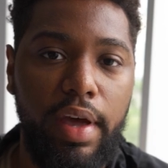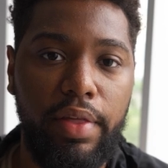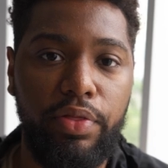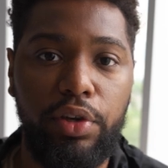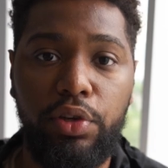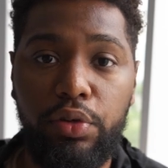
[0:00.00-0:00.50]

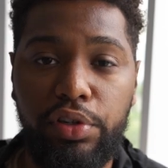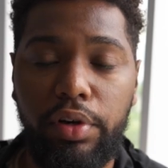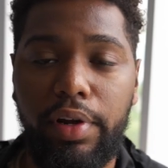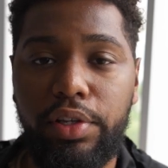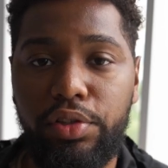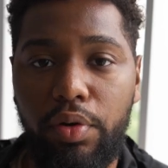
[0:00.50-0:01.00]
that the
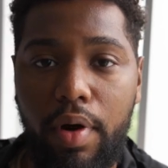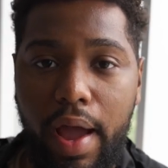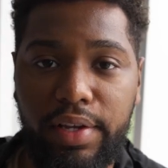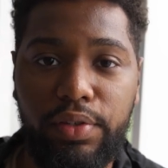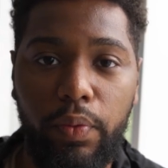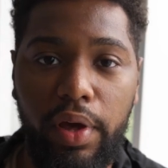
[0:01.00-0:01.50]
user
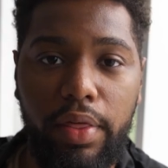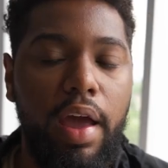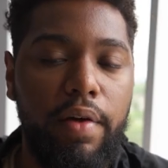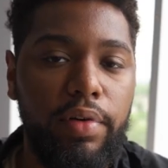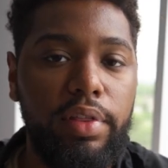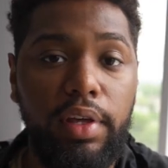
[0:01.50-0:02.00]
interacts with.
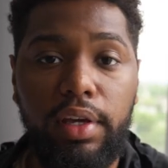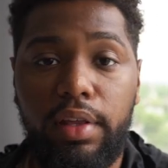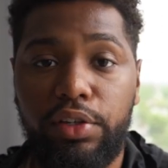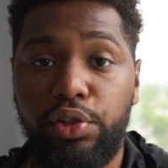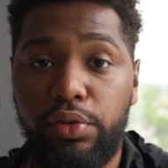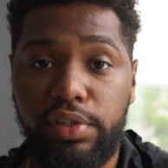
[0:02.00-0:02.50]
Everything
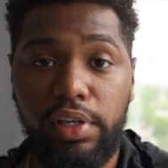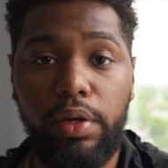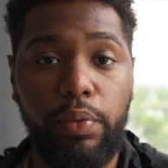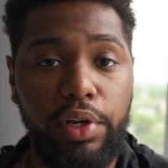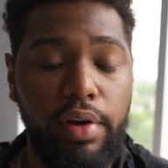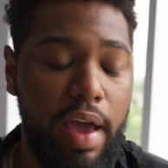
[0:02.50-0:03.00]
that you see
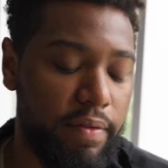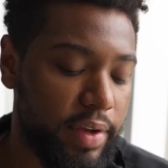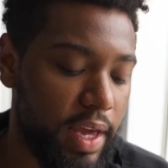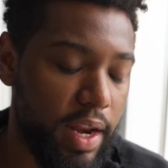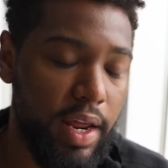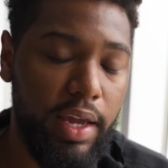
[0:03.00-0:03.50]
when you're
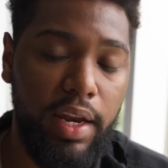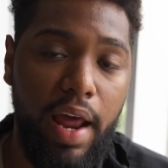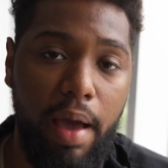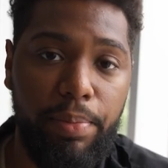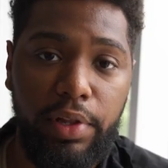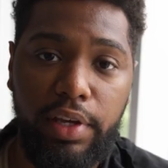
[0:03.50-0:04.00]
navigating an
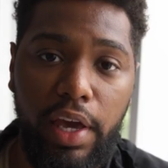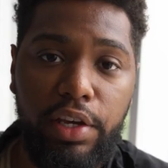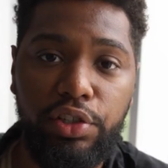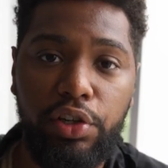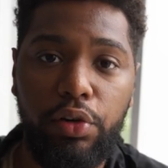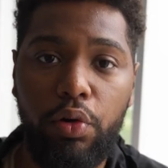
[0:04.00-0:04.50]

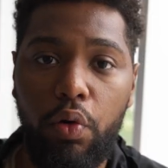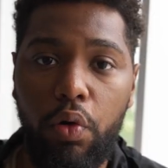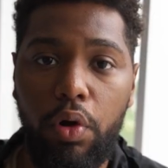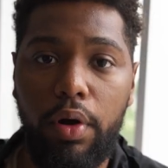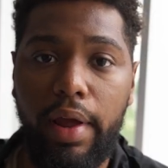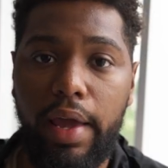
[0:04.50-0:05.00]
application
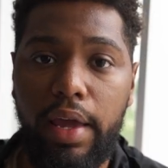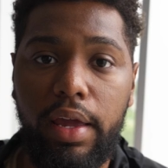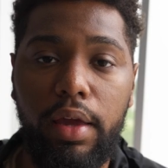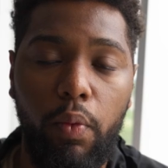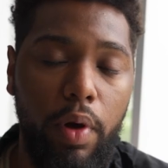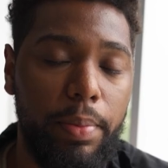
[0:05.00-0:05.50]
or
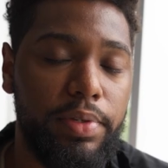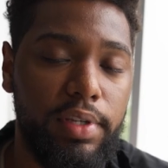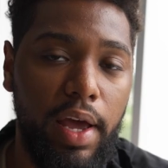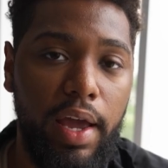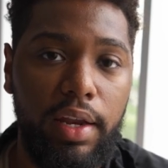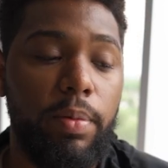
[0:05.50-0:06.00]
a
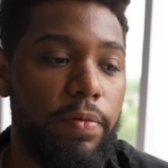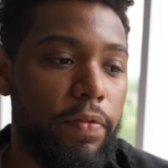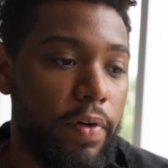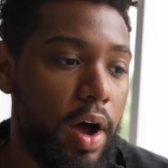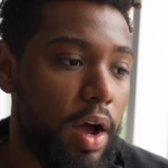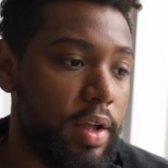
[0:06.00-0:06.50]
website, from
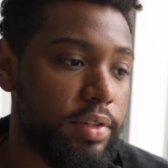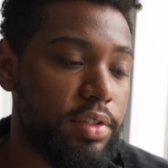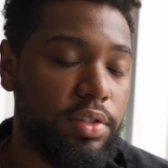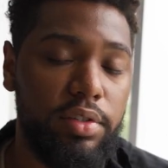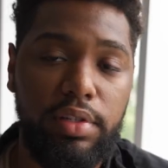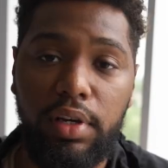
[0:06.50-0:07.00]

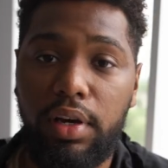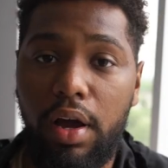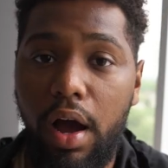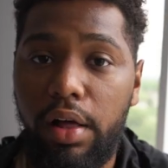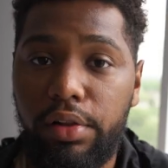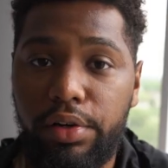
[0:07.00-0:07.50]
fonts to
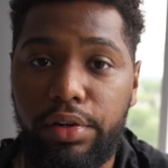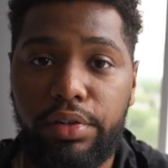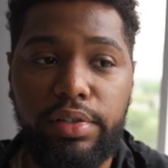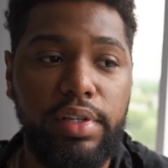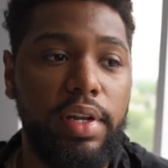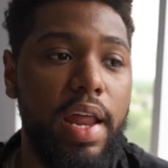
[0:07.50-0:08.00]

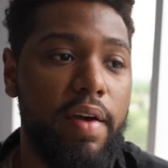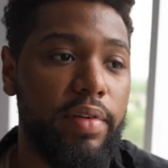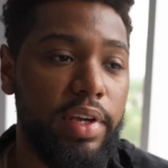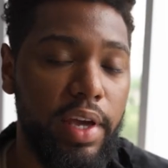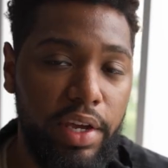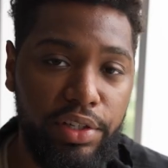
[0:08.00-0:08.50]
colors to
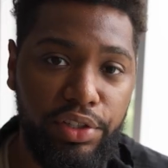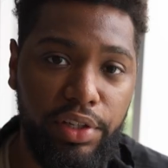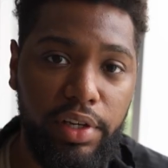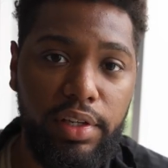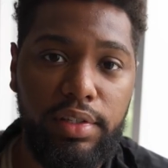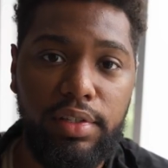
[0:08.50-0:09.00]

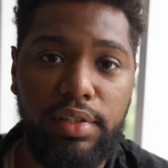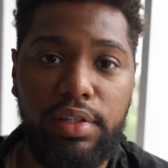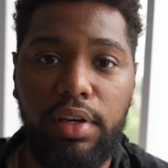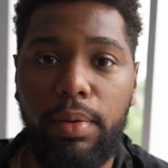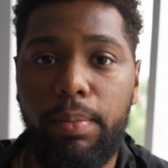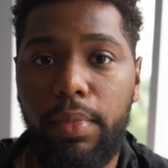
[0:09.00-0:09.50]
navigations
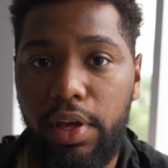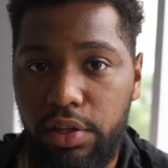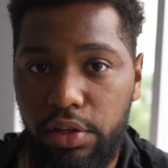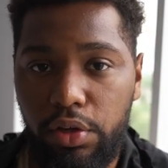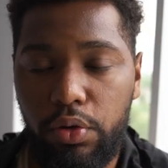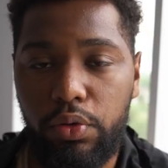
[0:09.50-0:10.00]
to
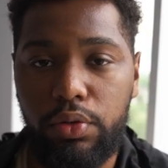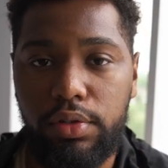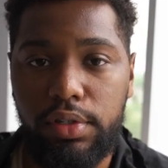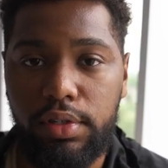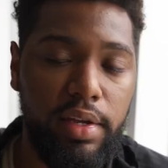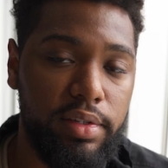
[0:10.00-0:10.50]

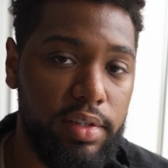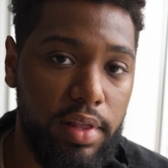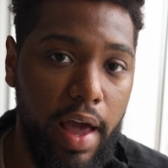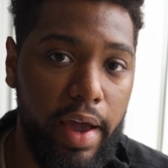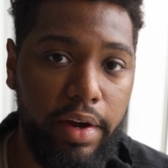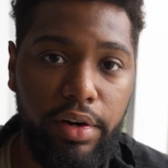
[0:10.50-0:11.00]
menus and
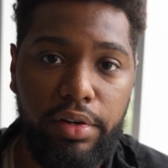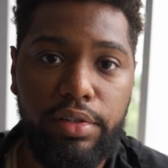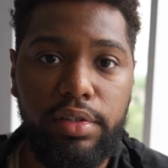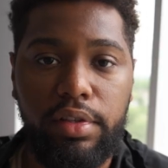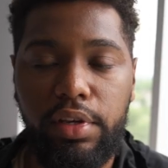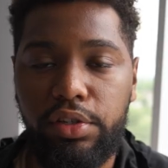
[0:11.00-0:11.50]

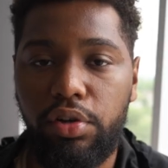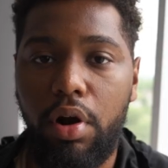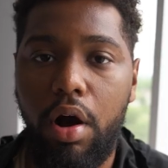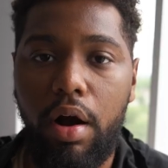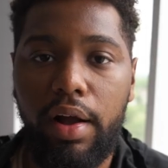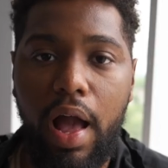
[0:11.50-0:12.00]
sliders, these are
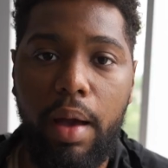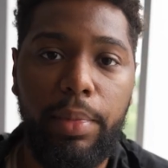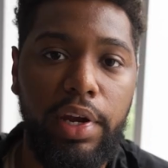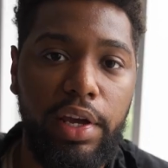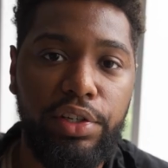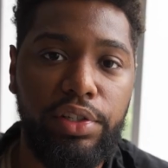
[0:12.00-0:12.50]
all
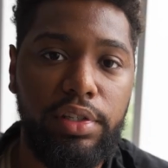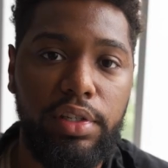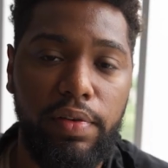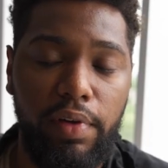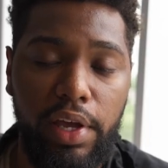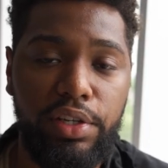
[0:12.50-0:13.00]

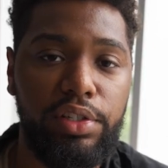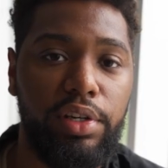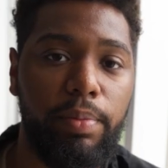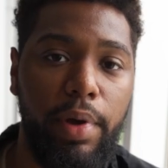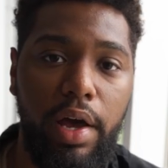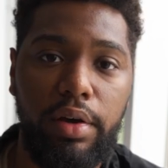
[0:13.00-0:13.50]
combinations of
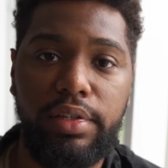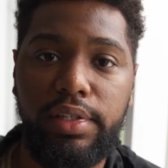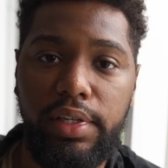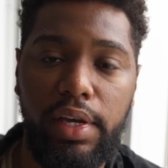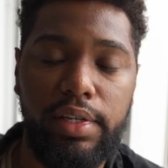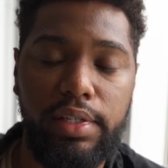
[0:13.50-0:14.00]
HTML,
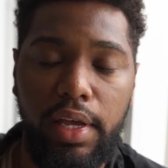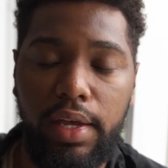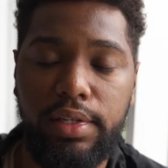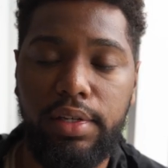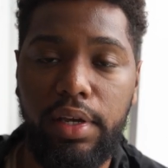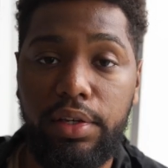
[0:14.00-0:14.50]

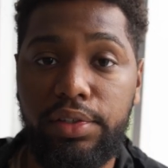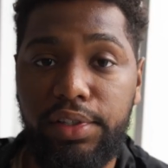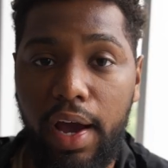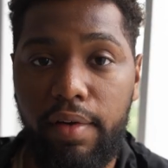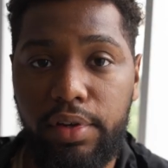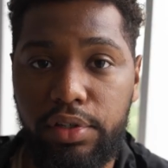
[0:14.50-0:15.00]
CSS, and
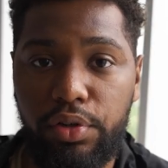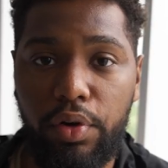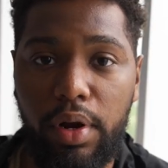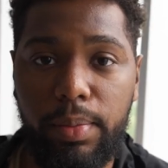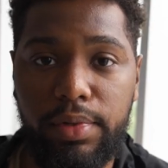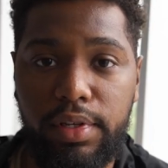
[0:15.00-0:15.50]

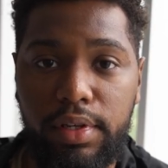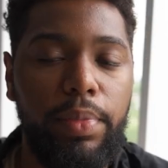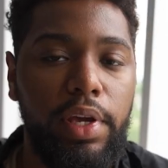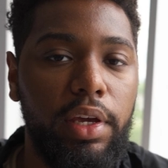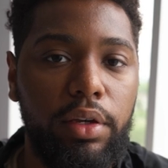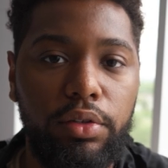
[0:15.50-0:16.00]
JavaScript
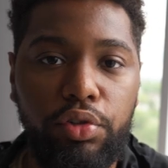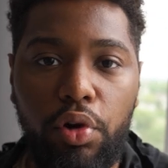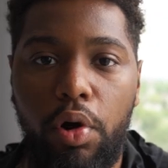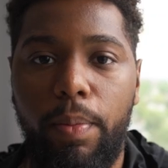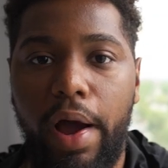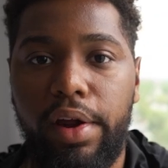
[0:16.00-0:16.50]
being
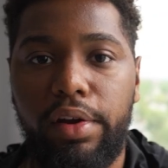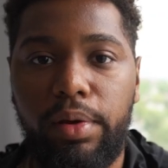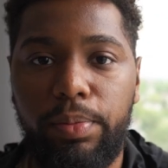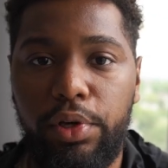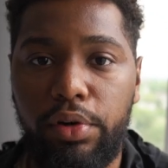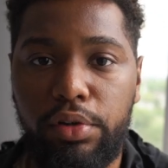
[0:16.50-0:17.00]
controlled by your
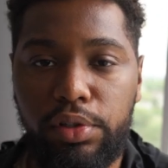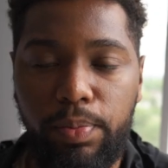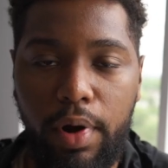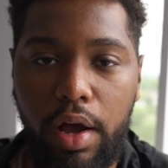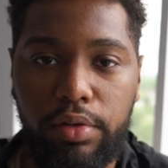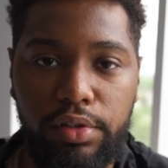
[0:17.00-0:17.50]
computer's
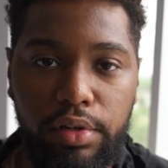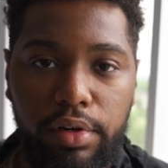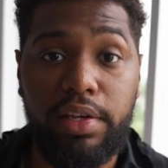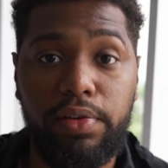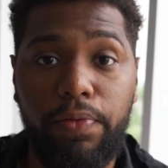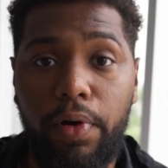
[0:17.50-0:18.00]
browser.
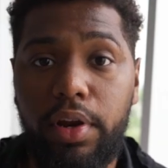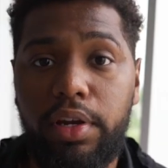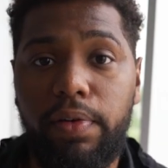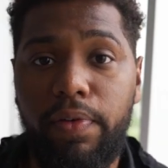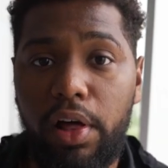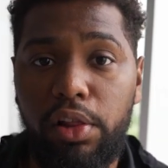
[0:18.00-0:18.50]
As a
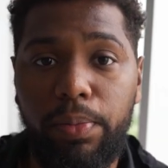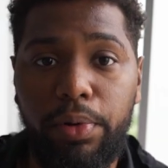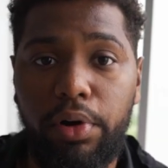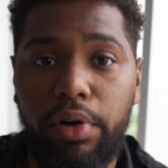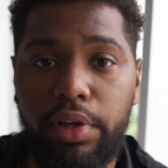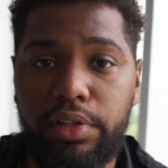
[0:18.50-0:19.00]
front-end
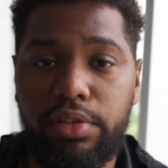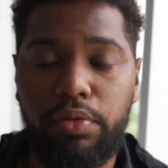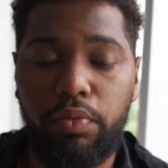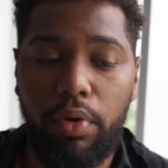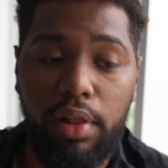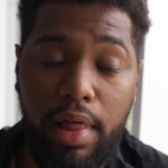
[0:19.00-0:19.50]
developer, it's
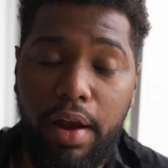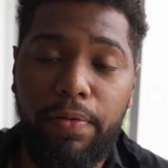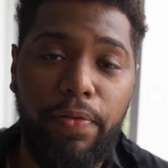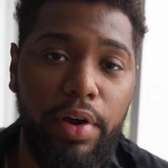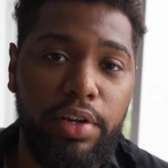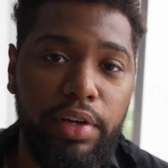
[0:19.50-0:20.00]
a lot
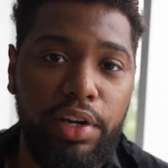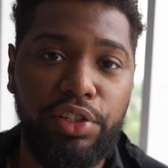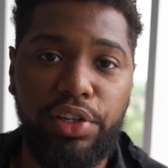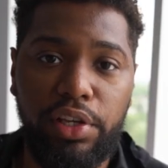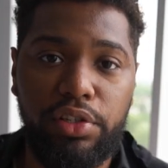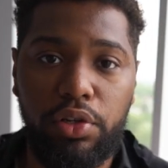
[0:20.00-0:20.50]
of fun. You get
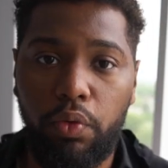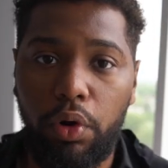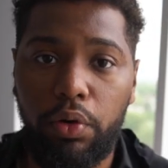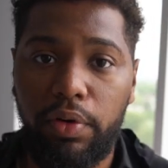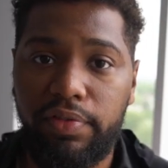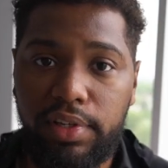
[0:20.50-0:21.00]
a chance to
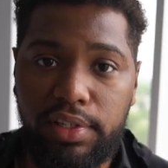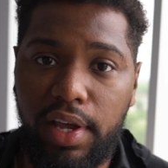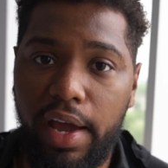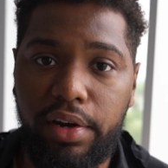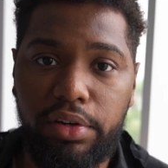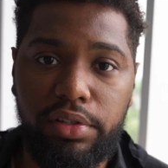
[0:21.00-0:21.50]
work with
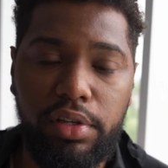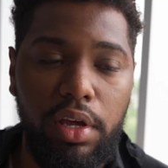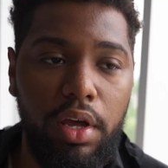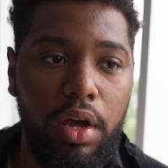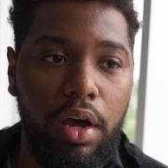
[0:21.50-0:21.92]
designers.